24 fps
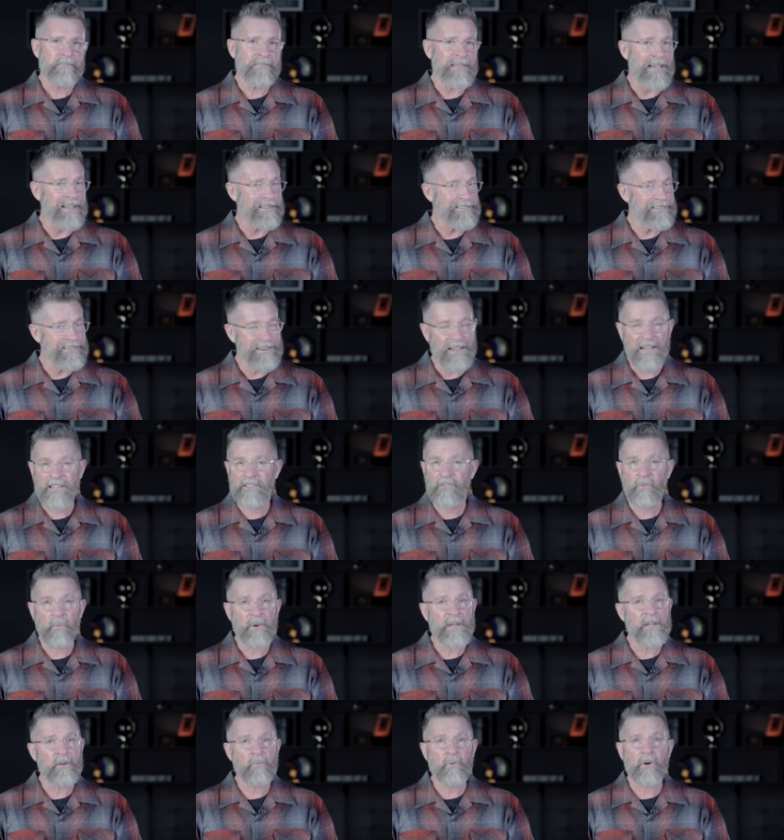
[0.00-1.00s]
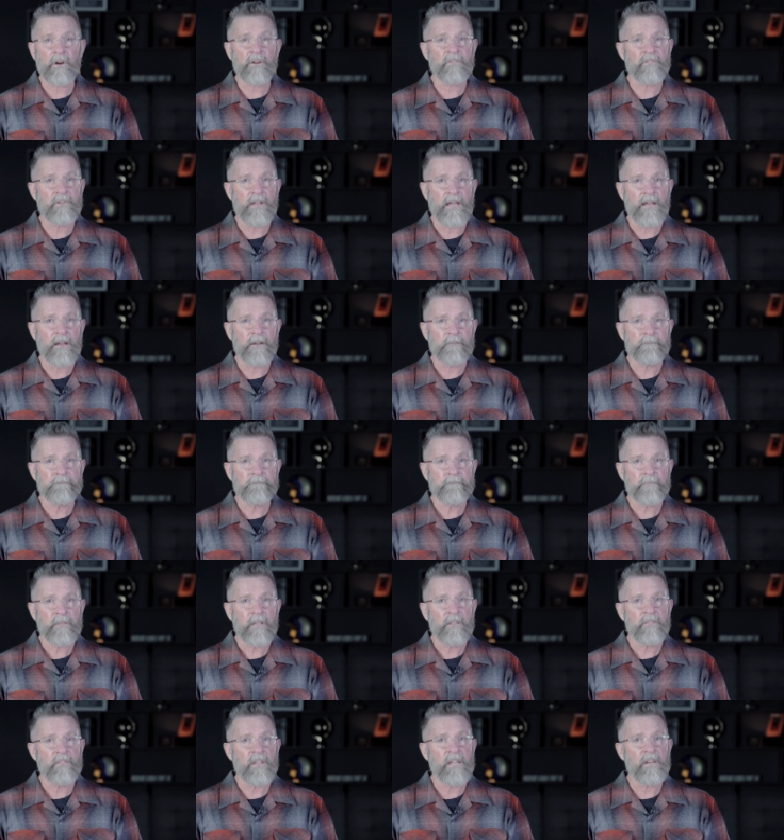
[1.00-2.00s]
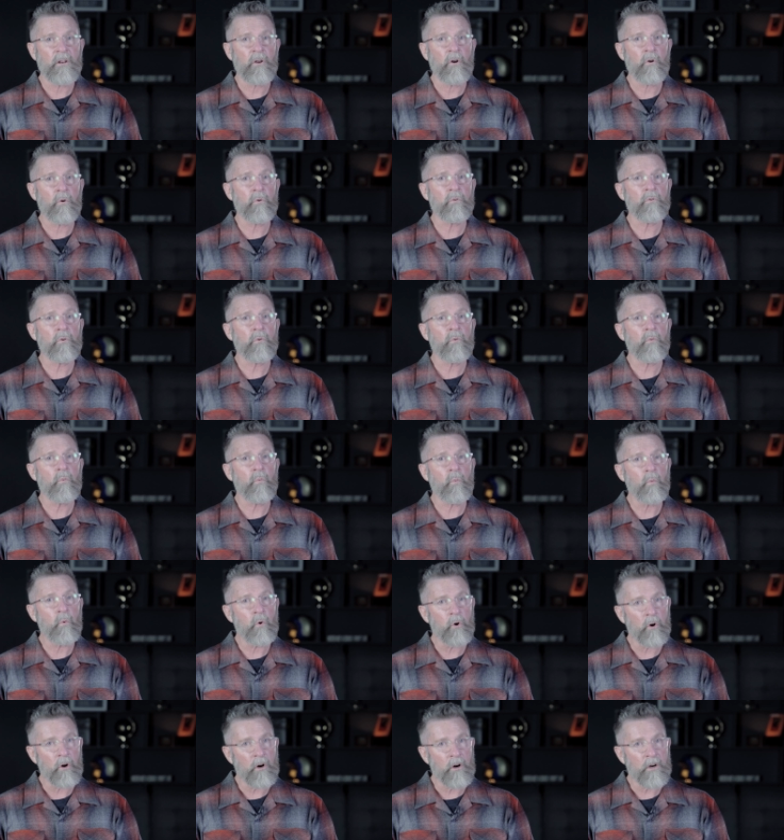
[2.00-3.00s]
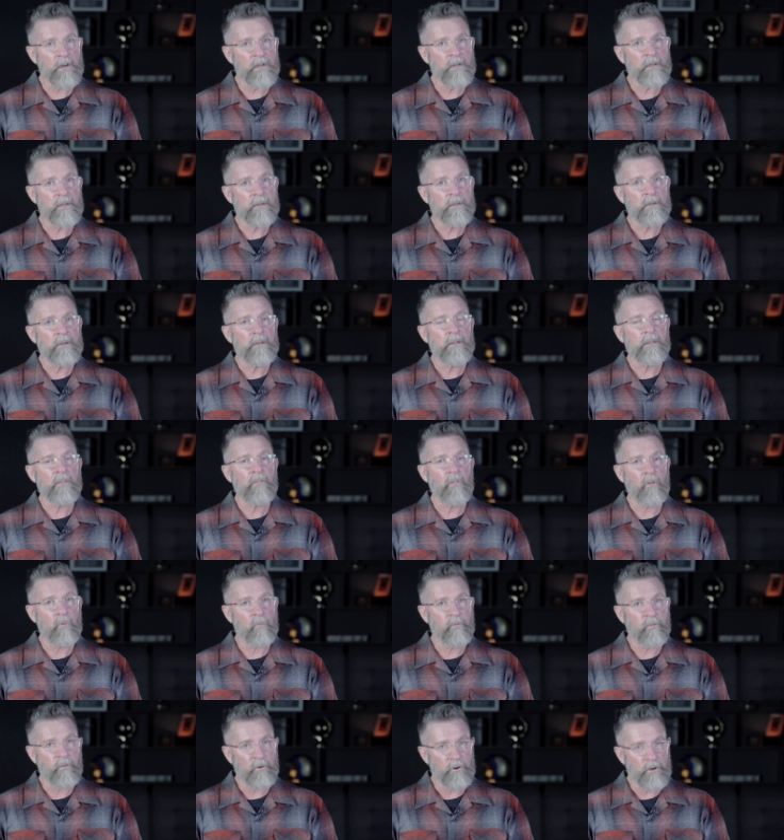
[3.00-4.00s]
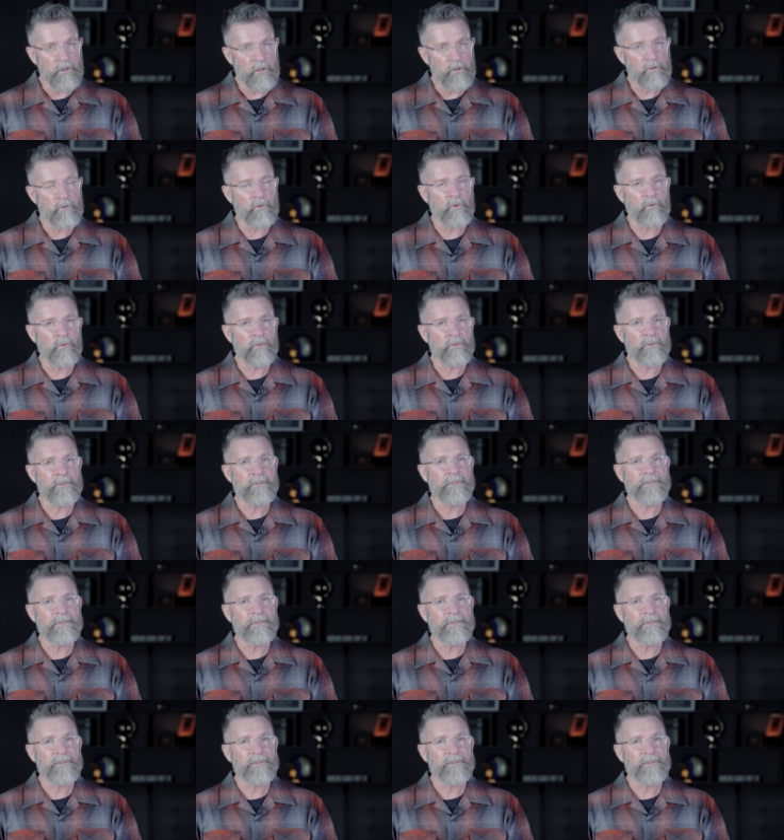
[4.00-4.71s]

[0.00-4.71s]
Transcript: That's not the way it works now. They don't work the, for you.